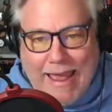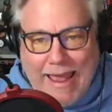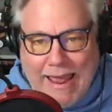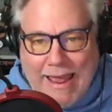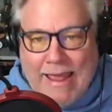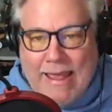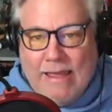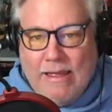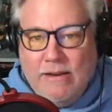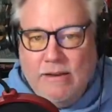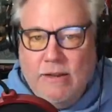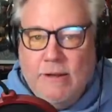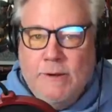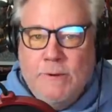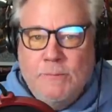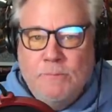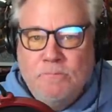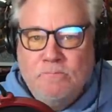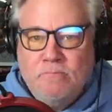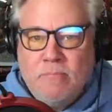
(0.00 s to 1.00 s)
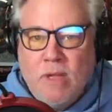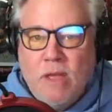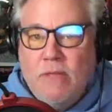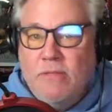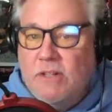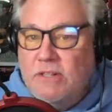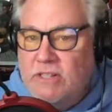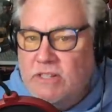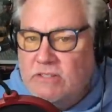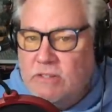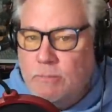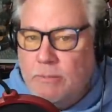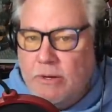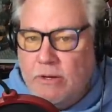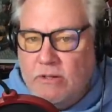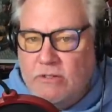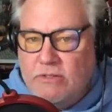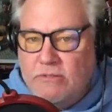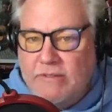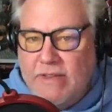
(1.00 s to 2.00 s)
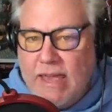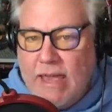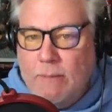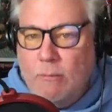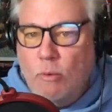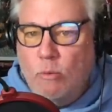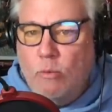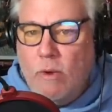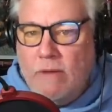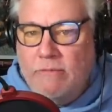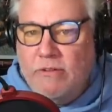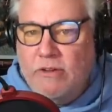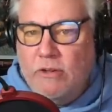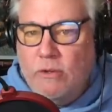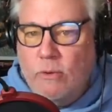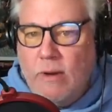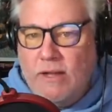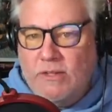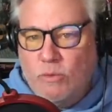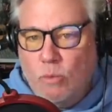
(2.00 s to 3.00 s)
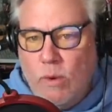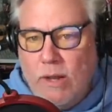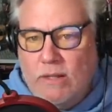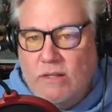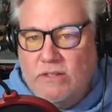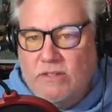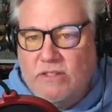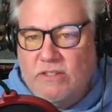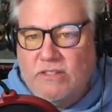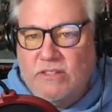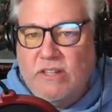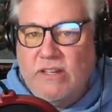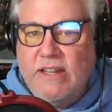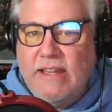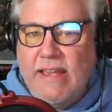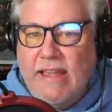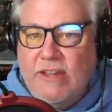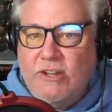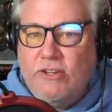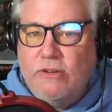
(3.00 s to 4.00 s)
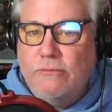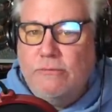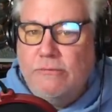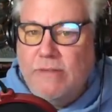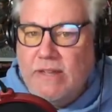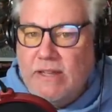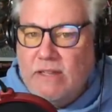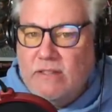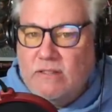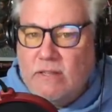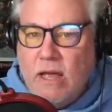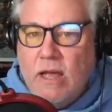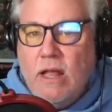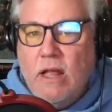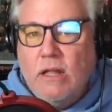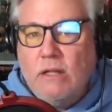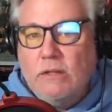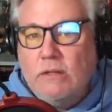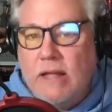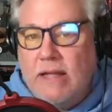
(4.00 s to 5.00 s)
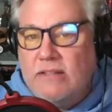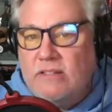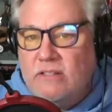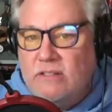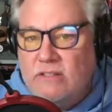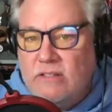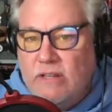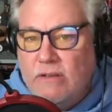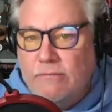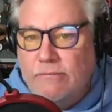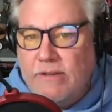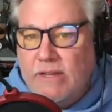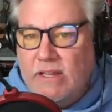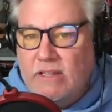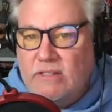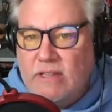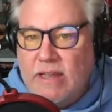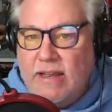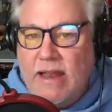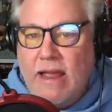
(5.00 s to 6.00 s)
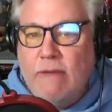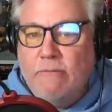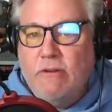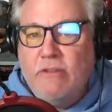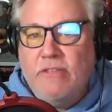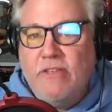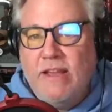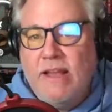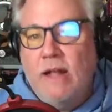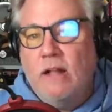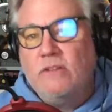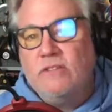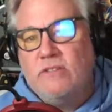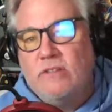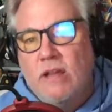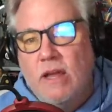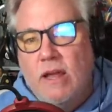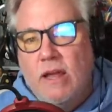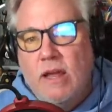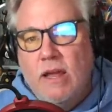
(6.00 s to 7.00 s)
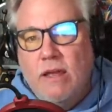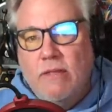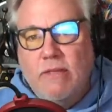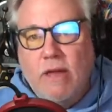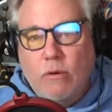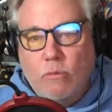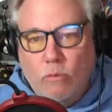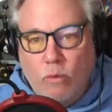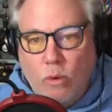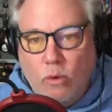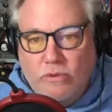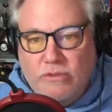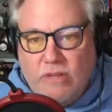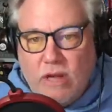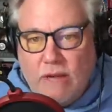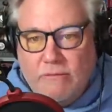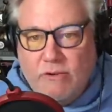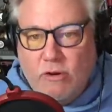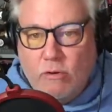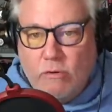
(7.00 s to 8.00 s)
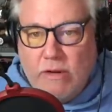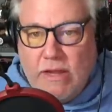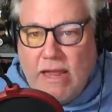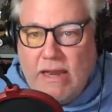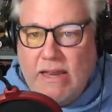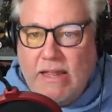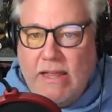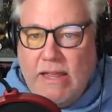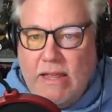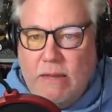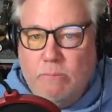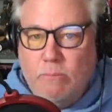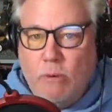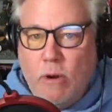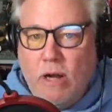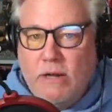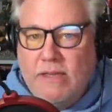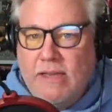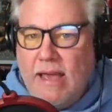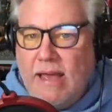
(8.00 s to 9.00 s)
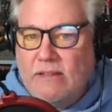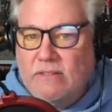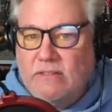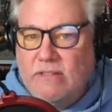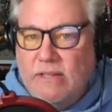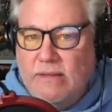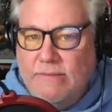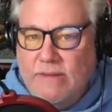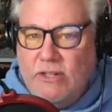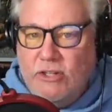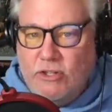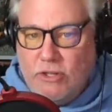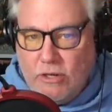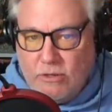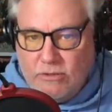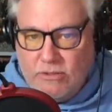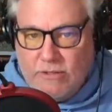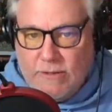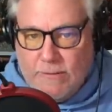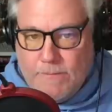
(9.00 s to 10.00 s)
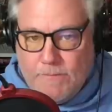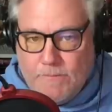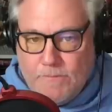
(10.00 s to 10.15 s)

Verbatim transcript: and the disappearance of cable revenue, as well as the syndication fees, licensing fees, and everything else that rolls off creating hit broadcast TV shows.